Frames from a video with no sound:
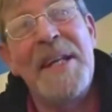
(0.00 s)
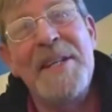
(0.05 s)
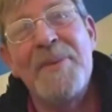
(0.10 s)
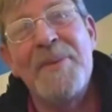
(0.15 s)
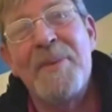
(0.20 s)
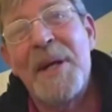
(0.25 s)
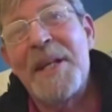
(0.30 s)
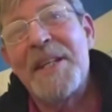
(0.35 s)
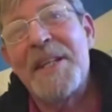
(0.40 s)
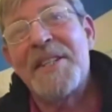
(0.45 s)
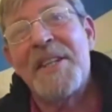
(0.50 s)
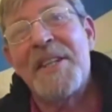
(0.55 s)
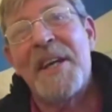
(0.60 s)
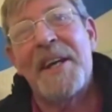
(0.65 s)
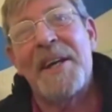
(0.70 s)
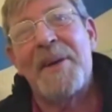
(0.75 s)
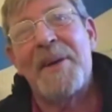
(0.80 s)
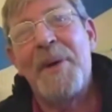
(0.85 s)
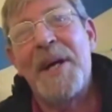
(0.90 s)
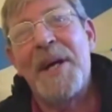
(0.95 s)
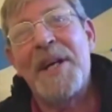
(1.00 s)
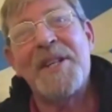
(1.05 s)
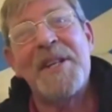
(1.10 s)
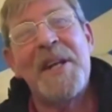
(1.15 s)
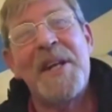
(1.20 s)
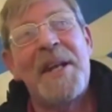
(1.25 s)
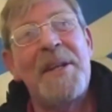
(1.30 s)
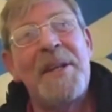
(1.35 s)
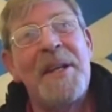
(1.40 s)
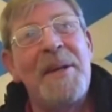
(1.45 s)
you want to stick a
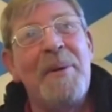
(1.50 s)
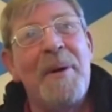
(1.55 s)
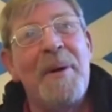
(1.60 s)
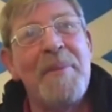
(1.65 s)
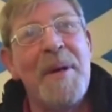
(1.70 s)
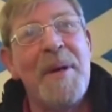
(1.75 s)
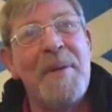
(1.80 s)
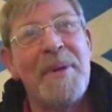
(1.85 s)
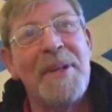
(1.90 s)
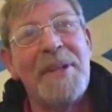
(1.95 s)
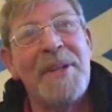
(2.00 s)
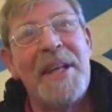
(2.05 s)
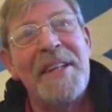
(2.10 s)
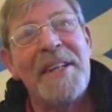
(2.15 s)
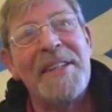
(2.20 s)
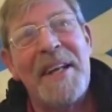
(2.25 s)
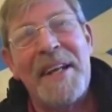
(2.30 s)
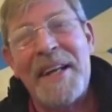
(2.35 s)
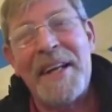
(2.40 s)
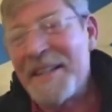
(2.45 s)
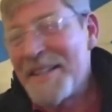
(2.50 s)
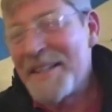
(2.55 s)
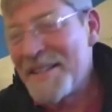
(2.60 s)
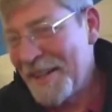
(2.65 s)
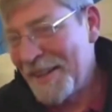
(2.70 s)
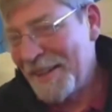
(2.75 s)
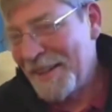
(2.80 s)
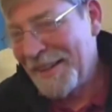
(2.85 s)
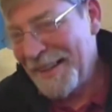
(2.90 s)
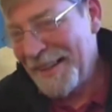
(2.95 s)
question in that you want me to predict an
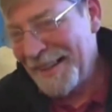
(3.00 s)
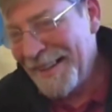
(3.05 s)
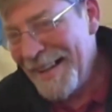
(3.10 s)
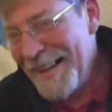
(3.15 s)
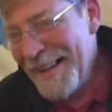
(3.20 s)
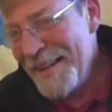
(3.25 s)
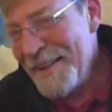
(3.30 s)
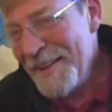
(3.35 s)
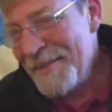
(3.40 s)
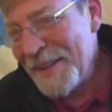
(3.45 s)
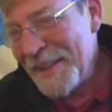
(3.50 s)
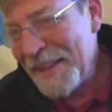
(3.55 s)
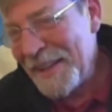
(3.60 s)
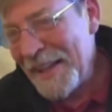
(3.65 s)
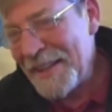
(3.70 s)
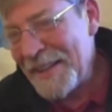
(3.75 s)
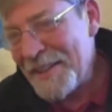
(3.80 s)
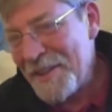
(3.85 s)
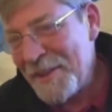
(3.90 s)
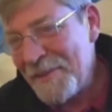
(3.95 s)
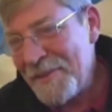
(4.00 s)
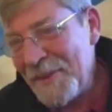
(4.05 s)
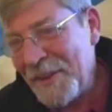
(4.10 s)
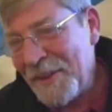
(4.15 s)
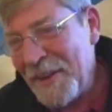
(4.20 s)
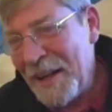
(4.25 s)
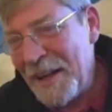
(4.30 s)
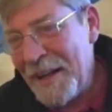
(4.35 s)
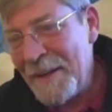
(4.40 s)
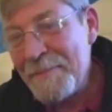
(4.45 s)
answer, predict something
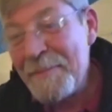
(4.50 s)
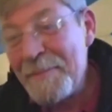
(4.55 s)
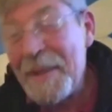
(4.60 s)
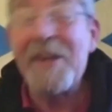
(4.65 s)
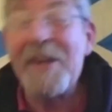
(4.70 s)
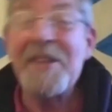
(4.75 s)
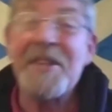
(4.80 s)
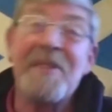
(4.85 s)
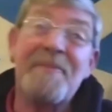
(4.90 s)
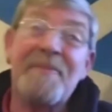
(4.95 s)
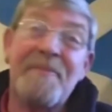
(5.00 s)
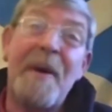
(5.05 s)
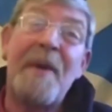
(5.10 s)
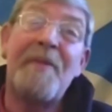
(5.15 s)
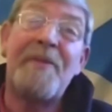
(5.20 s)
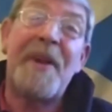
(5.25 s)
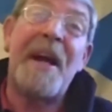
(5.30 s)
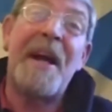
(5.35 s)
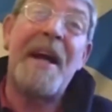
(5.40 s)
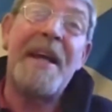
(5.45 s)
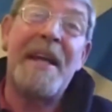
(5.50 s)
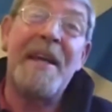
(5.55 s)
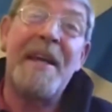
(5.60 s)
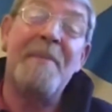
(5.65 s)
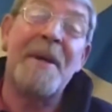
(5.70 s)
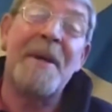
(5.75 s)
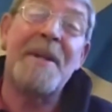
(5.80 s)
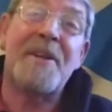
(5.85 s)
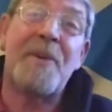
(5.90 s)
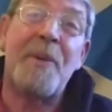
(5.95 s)
will happen, because I've tried to
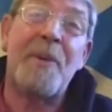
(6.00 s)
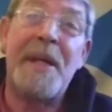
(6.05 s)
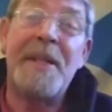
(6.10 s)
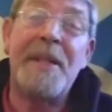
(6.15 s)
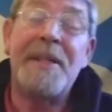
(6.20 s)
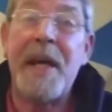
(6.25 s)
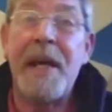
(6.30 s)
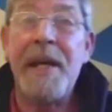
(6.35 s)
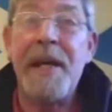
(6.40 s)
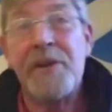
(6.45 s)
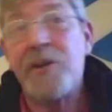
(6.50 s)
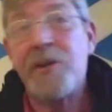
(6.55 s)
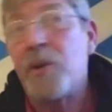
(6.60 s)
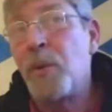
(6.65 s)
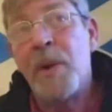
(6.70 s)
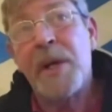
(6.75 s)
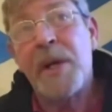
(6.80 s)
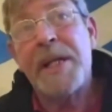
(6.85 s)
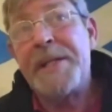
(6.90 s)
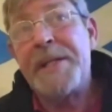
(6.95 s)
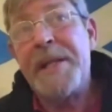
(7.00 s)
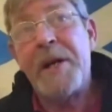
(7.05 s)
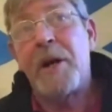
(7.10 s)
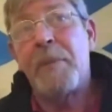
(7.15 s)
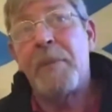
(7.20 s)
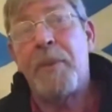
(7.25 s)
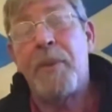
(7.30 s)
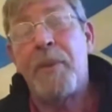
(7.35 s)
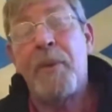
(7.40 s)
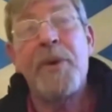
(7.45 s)
keep this quite tight. I don't want to take
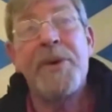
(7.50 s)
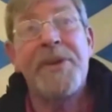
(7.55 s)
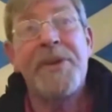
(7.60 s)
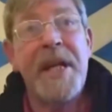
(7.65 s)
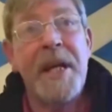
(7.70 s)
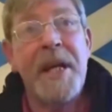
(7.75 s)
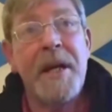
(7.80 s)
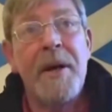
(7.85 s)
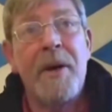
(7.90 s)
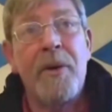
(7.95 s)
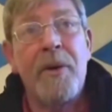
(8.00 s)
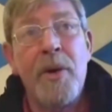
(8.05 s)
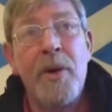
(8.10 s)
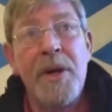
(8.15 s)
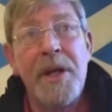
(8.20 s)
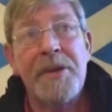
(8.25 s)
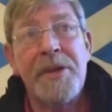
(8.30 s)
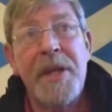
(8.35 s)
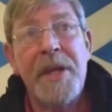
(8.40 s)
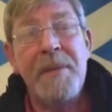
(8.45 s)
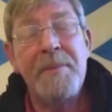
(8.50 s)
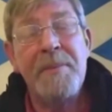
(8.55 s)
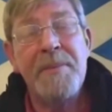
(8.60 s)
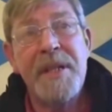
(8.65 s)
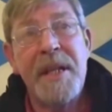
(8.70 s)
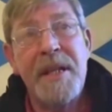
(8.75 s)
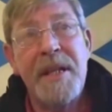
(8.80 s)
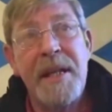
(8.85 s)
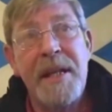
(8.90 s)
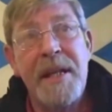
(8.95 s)
up a lot of your time
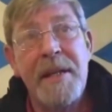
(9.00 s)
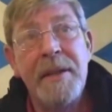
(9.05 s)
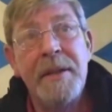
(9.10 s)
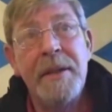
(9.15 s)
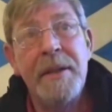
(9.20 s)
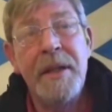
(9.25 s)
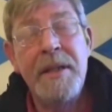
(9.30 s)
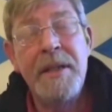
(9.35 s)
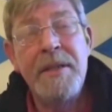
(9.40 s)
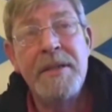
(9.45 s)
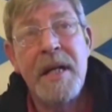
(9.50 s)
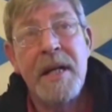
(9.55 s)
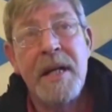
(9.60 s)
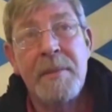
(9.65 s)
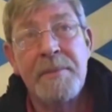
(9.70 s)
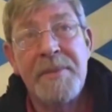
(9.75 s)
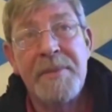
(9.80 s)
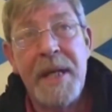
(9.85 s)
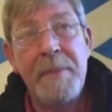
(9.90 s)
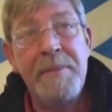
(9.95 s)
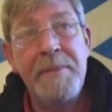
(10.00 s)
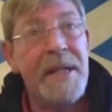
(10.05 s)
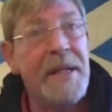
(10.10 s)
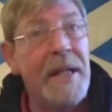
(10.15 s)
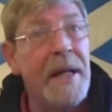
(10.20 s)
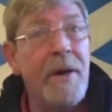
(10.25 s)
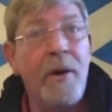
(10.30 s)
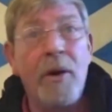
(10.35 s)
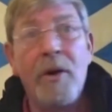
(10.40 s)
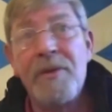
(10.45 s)
today. Time
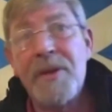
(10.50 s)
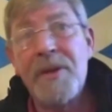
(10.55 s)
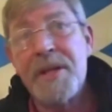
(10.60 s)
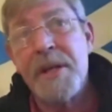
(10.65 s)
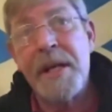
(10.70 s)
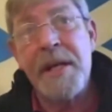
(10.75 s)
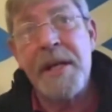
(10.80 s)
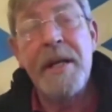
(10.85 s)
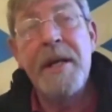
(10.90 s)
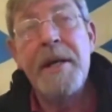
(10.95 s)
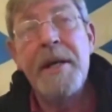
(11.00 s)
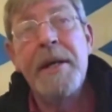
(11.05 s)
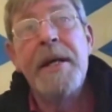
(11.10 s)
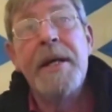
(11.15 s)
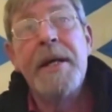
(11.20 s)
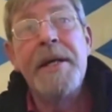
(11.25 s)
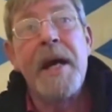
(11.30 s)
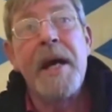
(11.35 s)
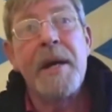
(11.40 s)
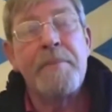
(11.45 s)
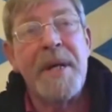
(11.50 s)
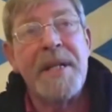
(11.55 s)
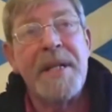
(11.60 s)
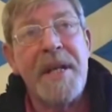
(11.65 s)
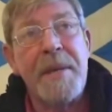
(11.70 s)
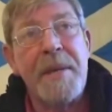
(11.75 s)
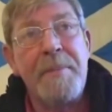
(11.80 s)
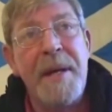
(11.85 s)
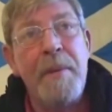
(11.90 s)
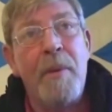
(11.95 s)
today, obviously. You're
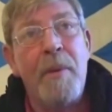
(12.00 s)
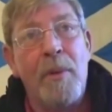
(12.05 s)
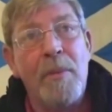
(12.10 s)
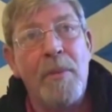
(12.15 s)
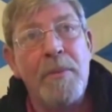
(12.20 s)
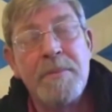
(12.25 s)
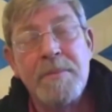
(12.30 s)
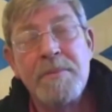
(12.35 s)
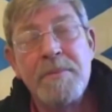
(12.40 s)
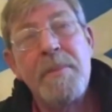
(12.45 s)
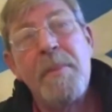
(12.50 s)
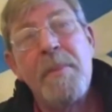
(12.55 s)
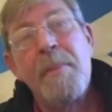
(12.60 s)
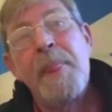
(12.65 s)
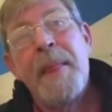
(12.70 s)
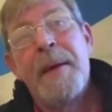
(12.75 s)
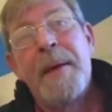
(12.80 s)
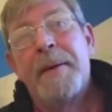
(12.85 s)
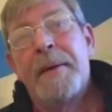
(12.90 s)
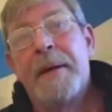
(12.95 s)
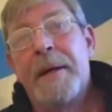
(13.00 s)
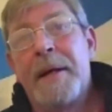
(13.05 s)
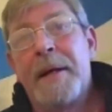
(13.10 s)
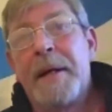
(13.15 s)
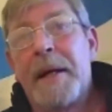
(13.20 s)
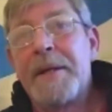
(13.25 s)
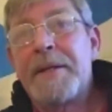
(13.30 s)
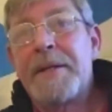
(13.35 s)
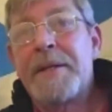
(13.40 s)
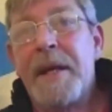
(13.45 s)
busy people.
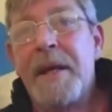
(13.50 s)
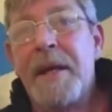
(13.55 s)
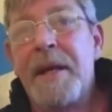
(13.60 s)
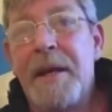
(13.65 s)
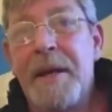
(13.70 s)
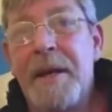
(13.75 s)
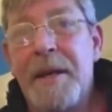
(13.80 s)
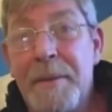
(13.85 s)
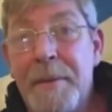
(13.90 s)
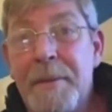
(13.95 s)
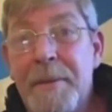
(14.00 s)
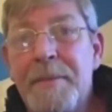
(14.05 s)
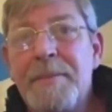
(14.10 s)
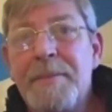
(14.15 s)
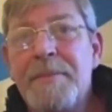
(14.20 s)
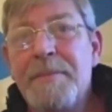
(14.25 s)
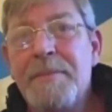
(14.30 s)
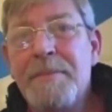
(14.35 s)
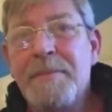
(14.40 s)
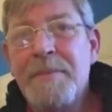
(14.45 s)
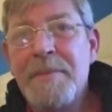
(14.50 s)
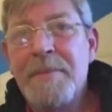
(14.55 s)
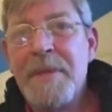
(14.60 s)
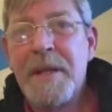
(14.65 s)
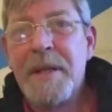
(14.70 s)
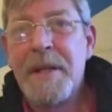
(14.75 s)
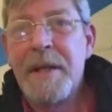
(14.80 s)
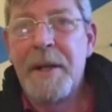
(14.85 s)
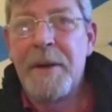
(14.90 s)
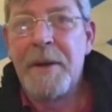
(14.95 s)
And it's a, you
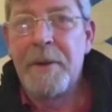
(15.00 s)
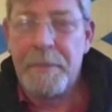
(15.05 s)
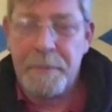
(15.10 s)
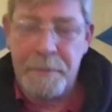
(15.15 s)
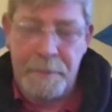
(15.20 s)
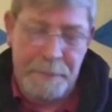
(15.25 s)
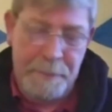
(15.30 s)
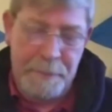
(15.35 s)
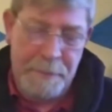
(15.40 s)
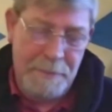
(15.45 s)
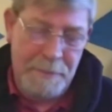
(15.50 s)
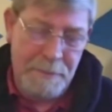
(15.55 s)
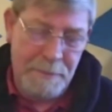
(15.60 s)
know.